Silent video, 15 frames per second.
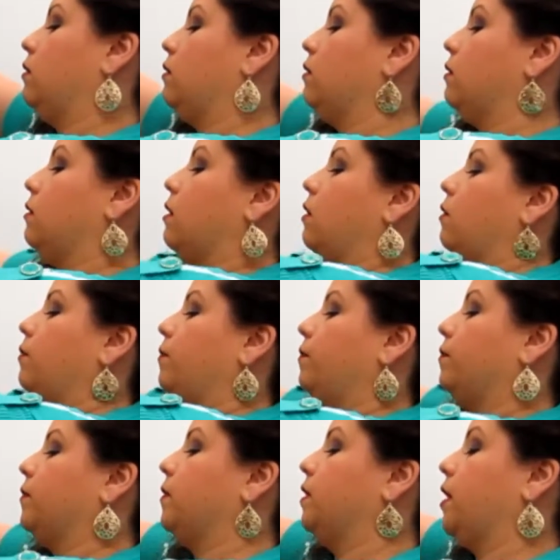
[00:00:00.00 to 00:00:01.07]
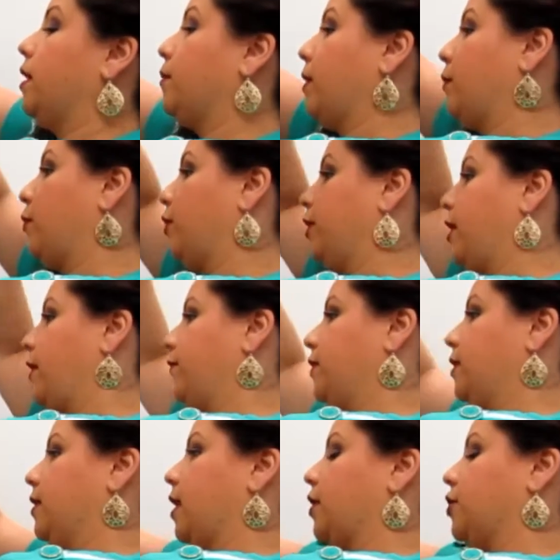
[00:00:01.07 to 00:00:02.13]
So take my pretty
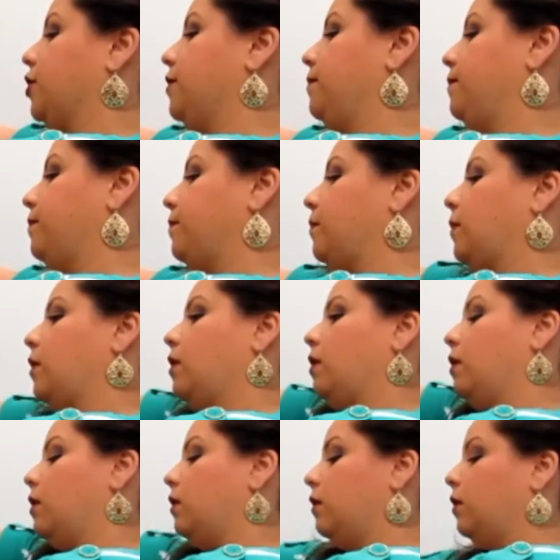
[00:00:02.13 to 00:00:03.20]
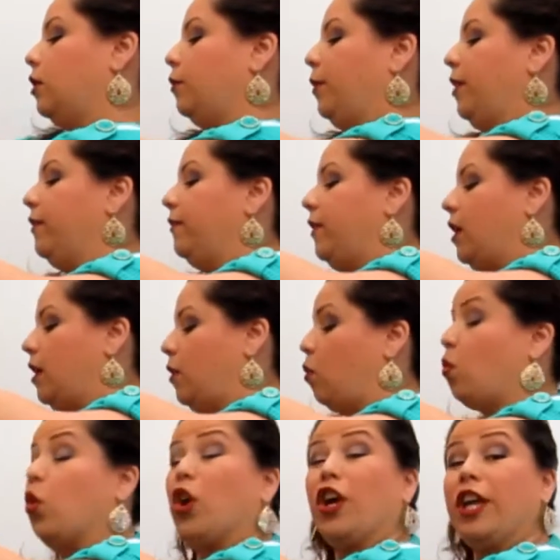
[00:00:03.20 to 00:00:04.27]
hefty section, a little bit
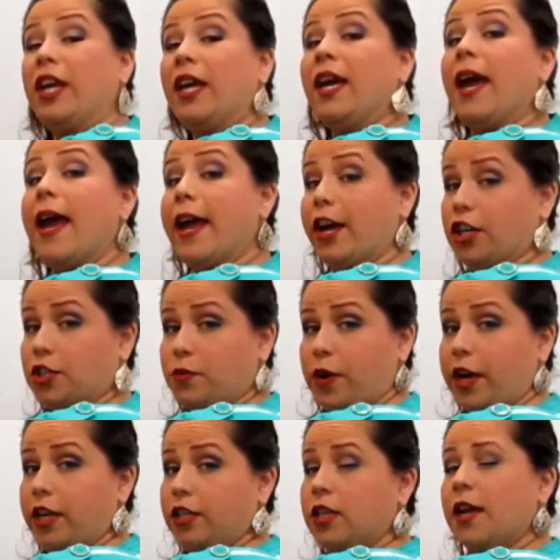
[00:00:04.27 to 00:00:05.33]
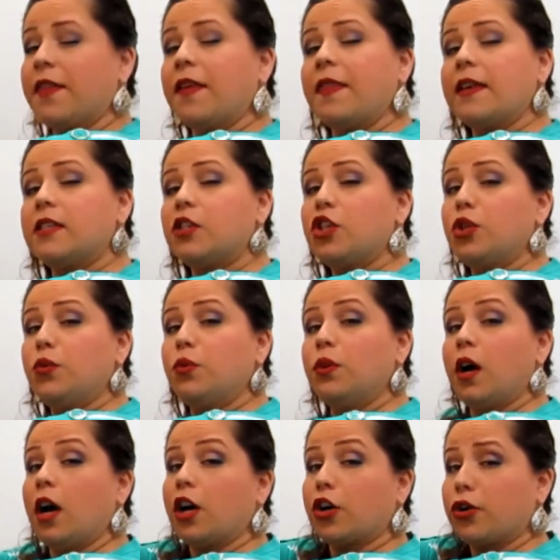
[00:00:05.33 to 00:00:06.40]
of working hairspray, nothing that's too
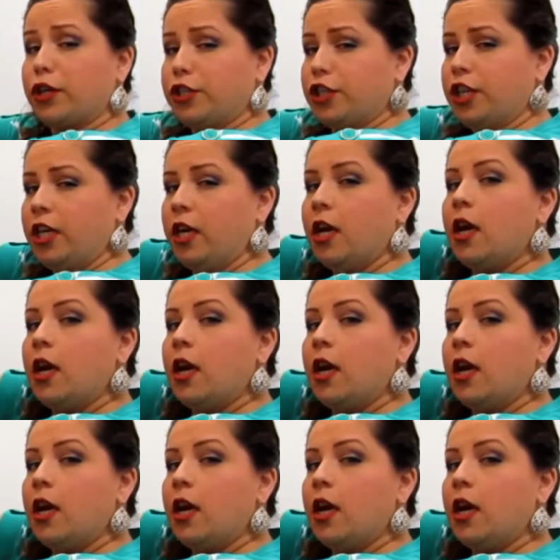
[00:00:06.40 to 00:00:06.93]
crunchy,